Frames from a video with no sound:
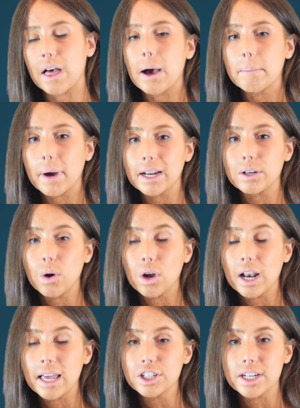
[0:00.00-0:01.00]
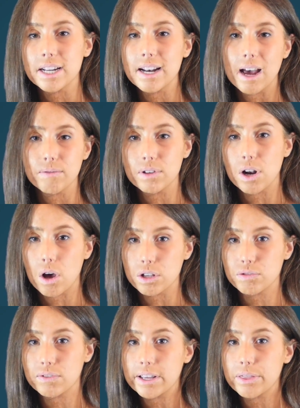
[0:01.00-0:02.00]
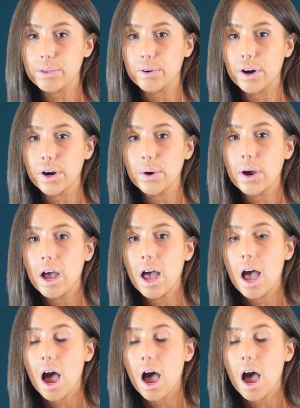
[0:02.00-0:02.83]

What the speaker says: without my knowledge, I didn't have the last read through.